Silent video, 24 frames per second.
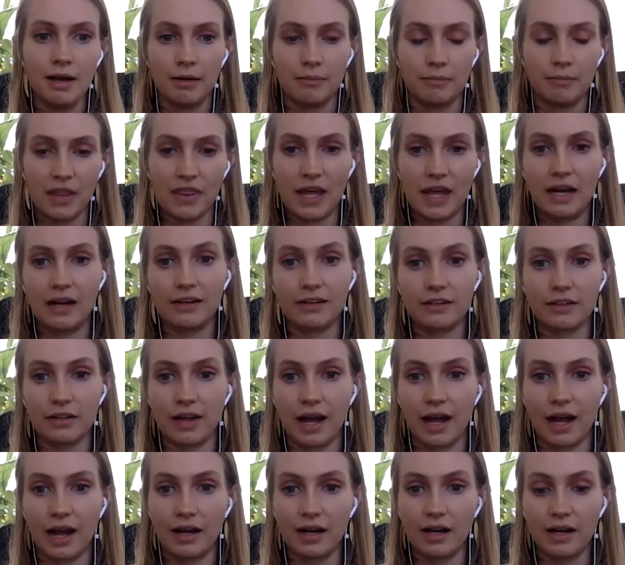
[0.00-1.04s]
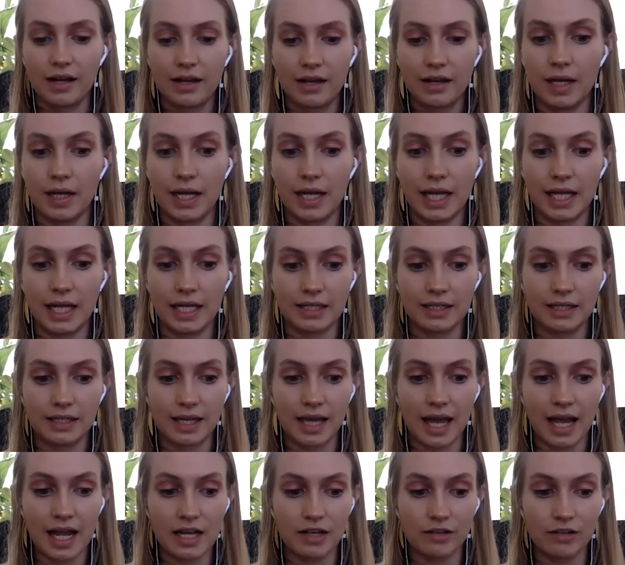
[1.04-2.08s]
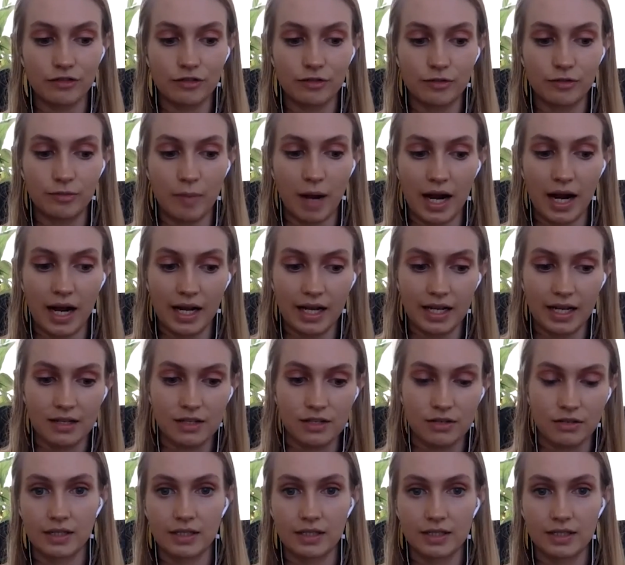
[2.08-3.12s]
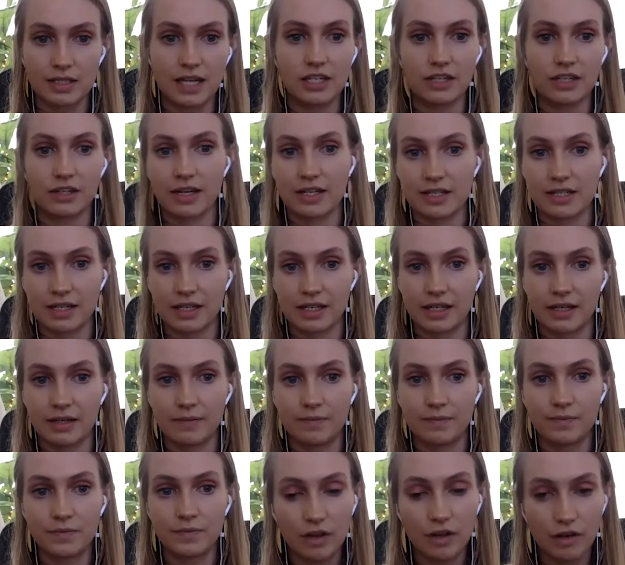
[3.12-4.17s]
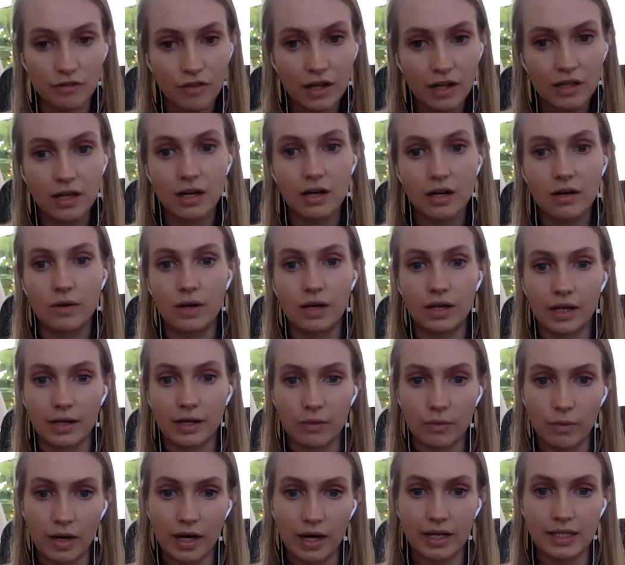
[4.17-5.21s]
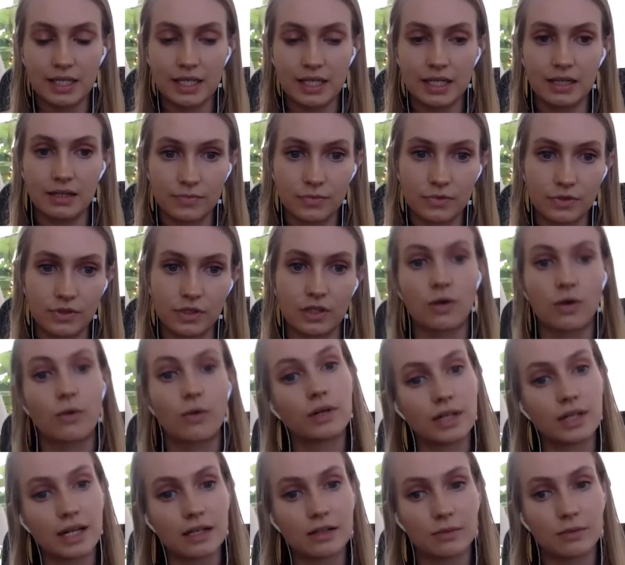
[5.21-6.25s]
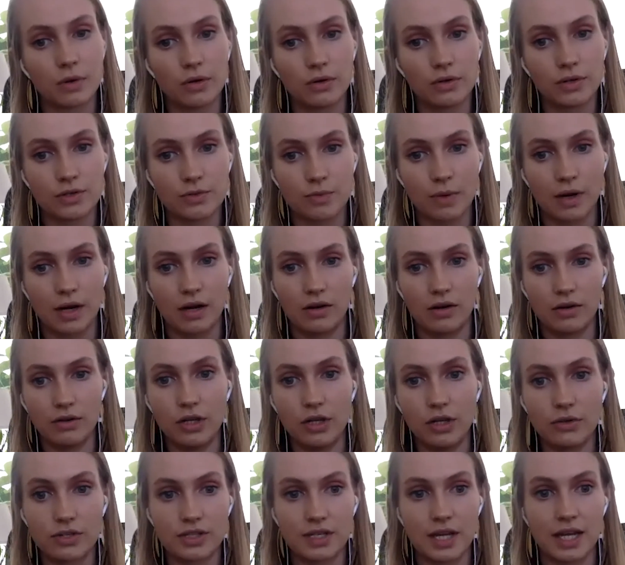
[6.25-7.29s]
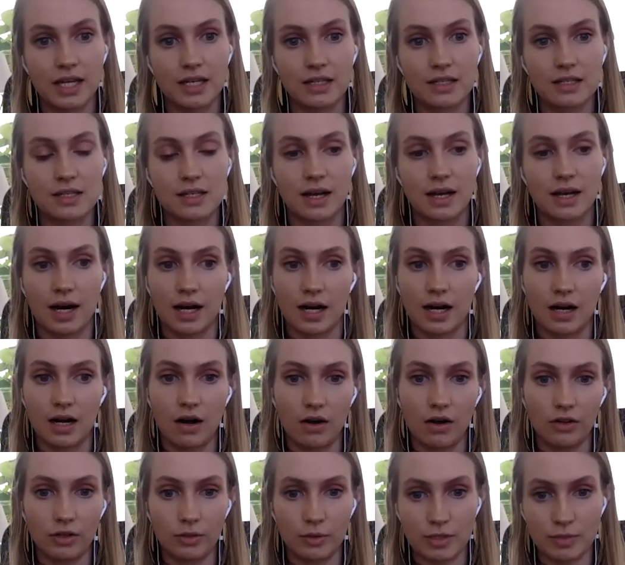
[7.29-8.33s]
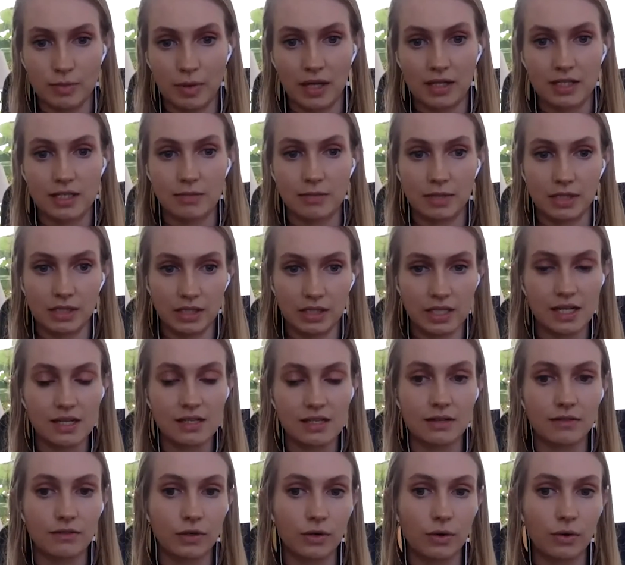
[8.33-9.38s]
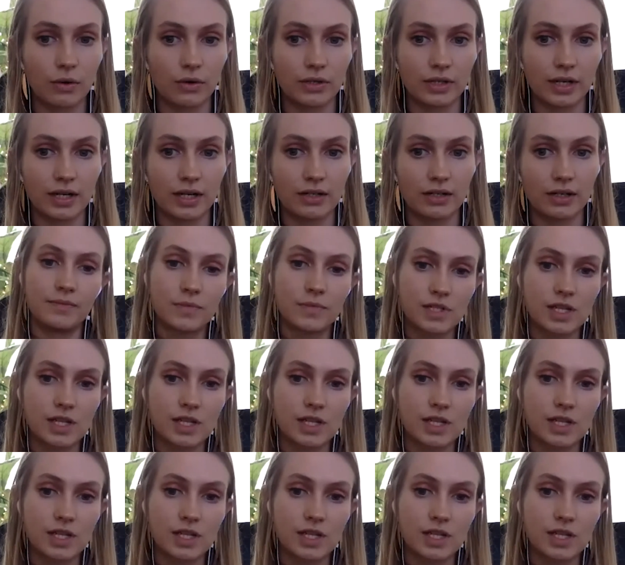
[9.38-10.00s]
But then under that, it gave my sort of tenure as a fellow and like when I did the coordinator role as well, and those dates, all the responsibilities of the coordinator.